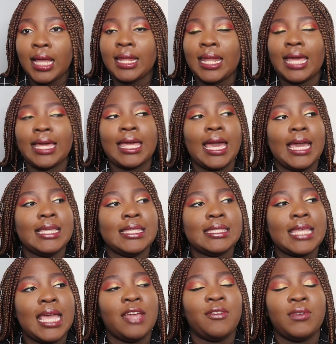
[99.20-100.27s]
Like guys,
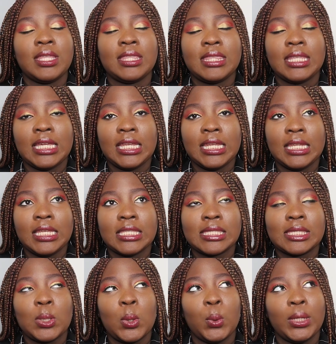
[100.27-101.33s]
everything is
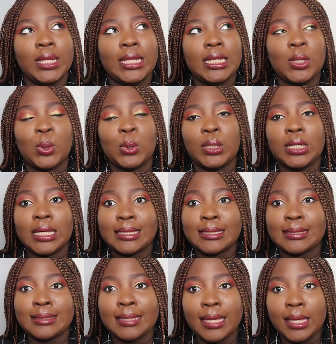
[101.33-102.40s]
going on
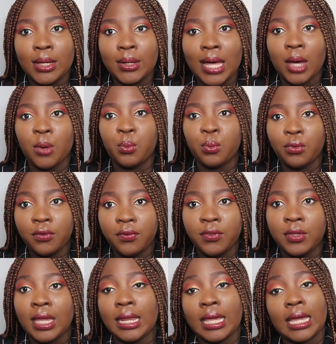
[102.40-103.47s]
sale. At Wolf,
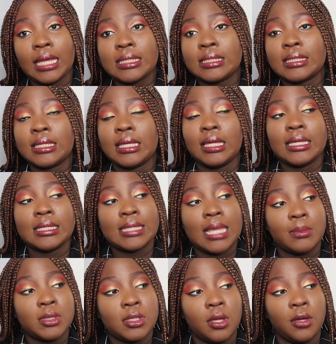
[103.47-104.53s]
you can get a
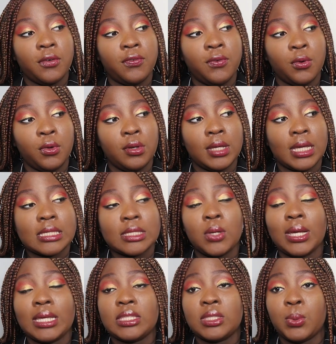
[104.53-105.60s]
Samsung phone as
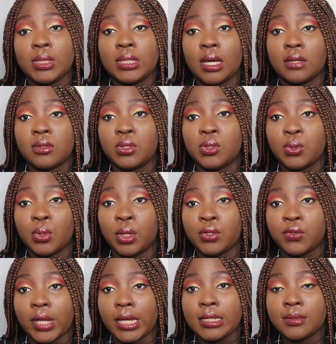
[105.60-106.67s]
low as
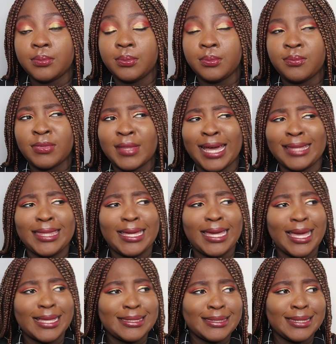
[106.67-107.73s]
3,200, I
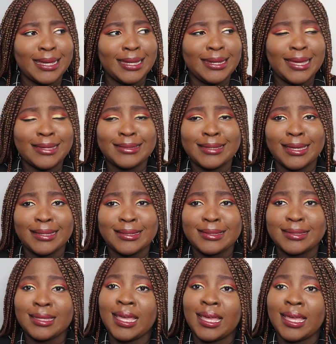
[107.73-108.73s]
think S10, S8.